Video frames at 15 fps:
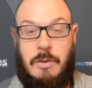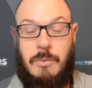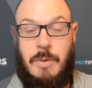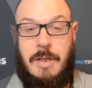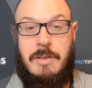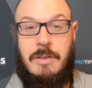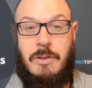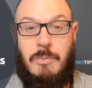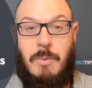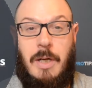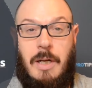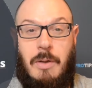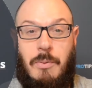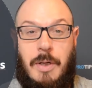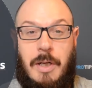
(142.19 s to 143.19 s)
The reason as
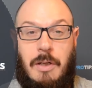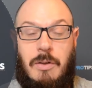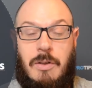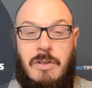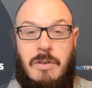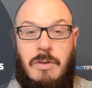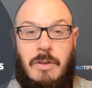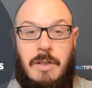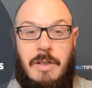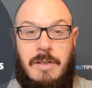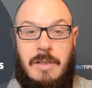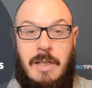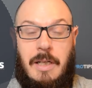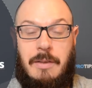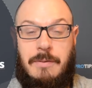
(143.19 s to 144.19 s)
well why it looks good is
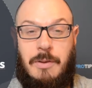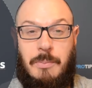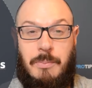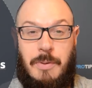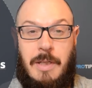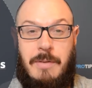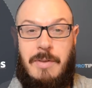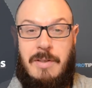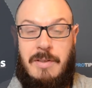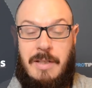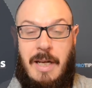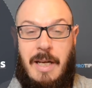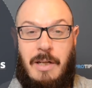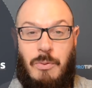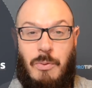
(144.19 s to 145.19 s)
that of their previous
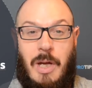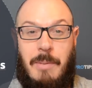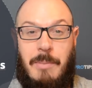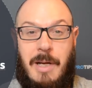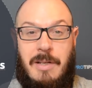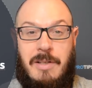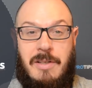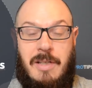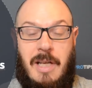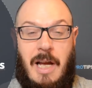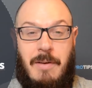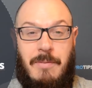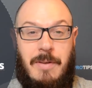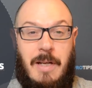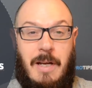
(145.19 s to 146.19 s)
10 away matches,
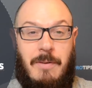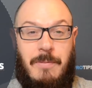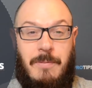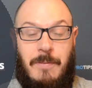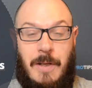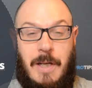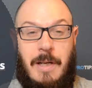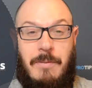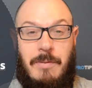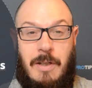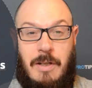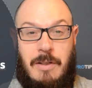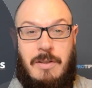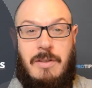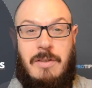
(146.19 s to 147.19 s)
Avaí have 5
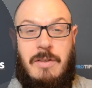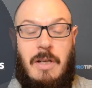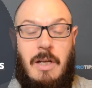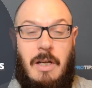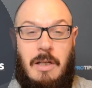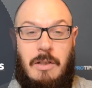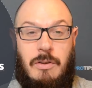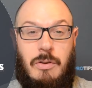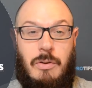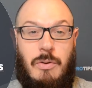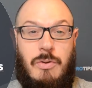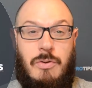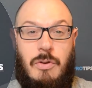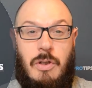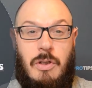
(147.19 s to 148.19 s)
losses and 2
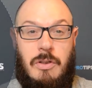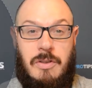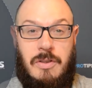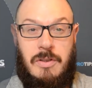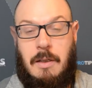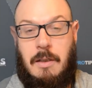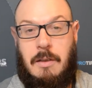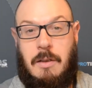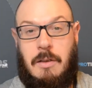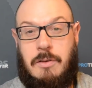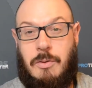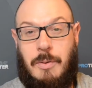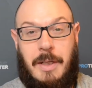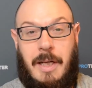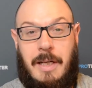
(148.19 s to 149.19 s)
draws.
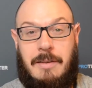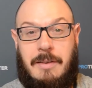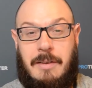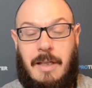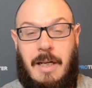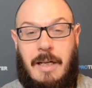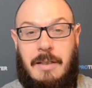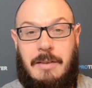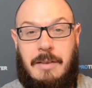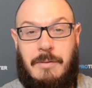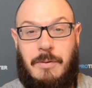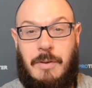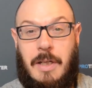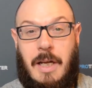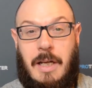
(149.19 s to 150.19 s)
Also I'd add to that, they've
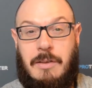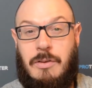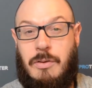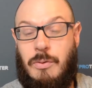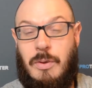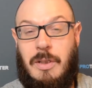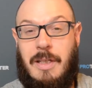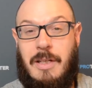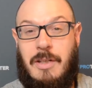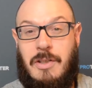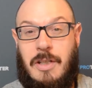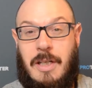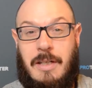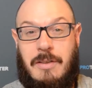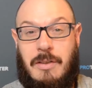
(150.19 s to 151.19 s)
only had 2 clean
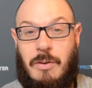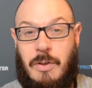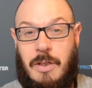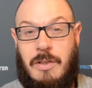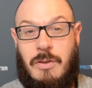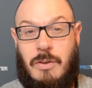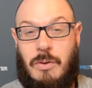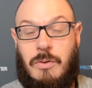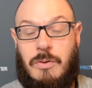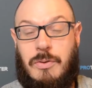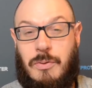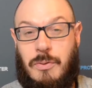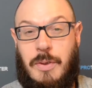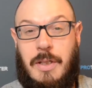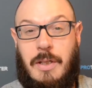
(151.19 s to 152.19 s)
sheets and only scored
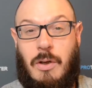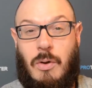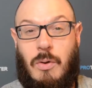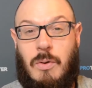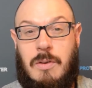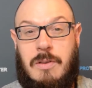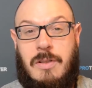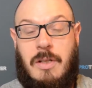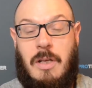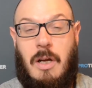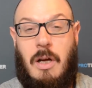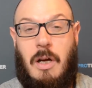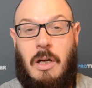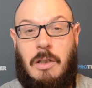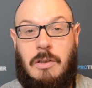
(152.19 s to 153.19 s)
3 goals
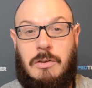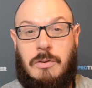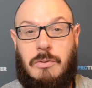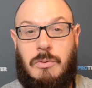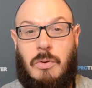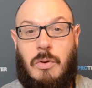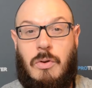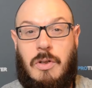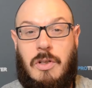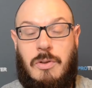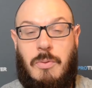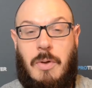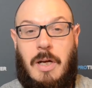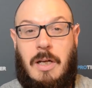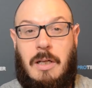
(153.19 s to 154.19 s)
on the road as
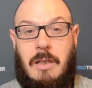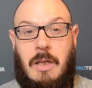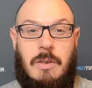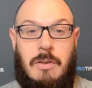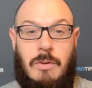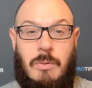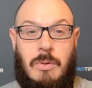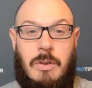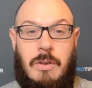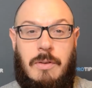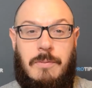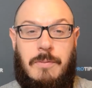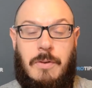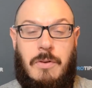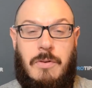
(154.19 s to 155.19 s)
well. So we're looking
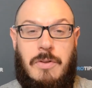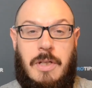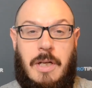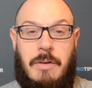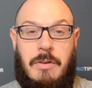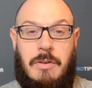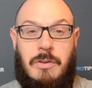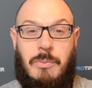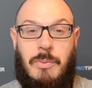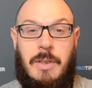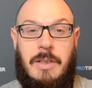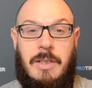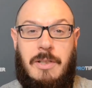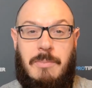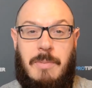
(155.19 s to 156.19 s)
for Cruzeiro to
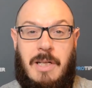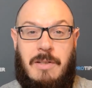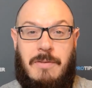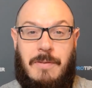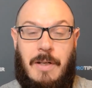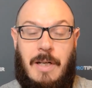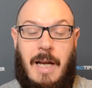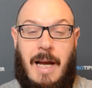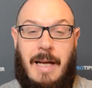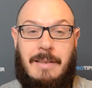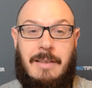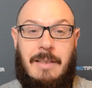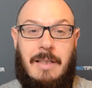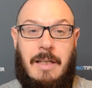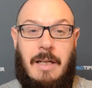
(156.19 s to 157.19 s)
win this match fairly
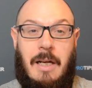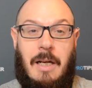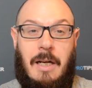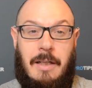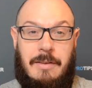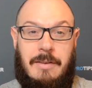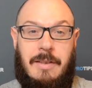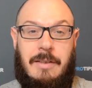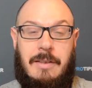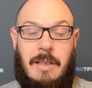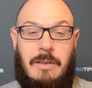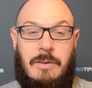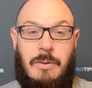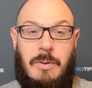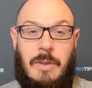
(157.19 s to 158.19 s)
handily. I think
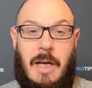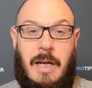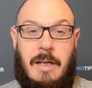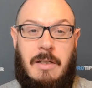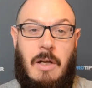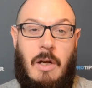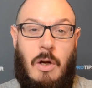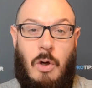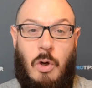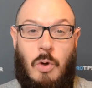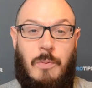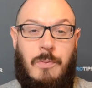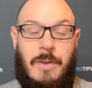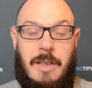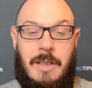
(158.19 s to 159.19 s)
they'll do that.
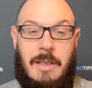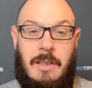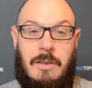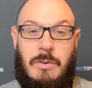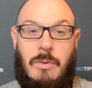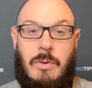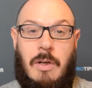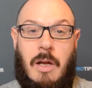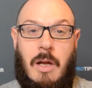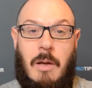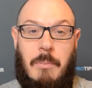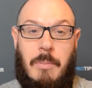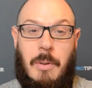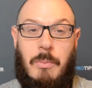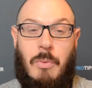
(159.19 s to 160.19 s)
Hopefully they'll do it
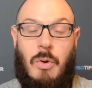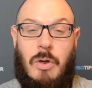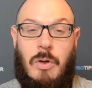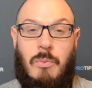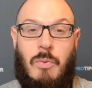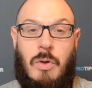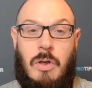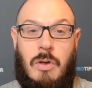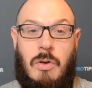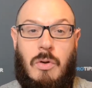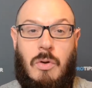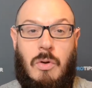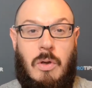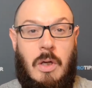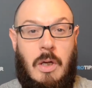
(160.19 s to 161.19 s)
by more than one
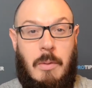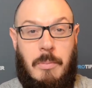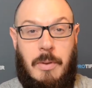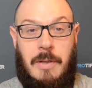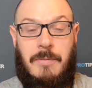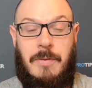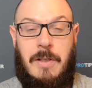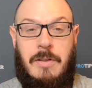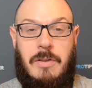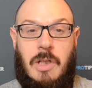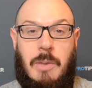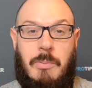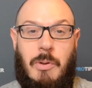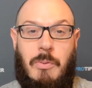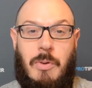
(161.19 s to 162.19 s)
goal. But if it is
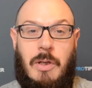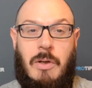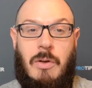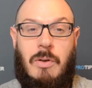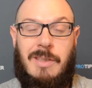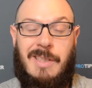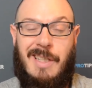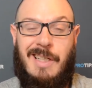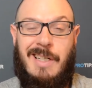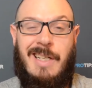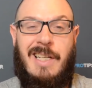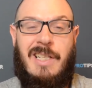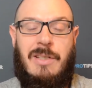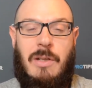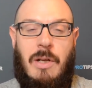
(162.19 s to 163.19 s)
only by one goal, then at
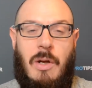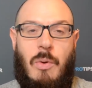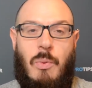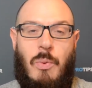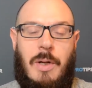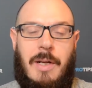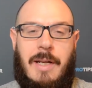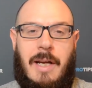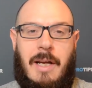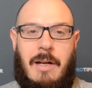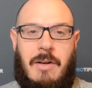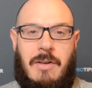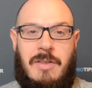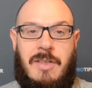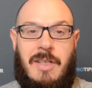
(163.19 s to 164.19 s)
least we'll get
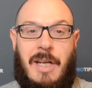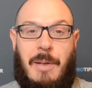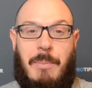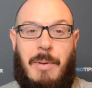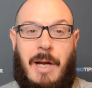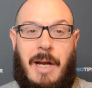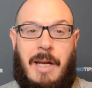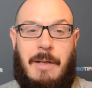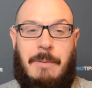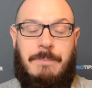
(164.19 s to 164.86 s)
our stake back.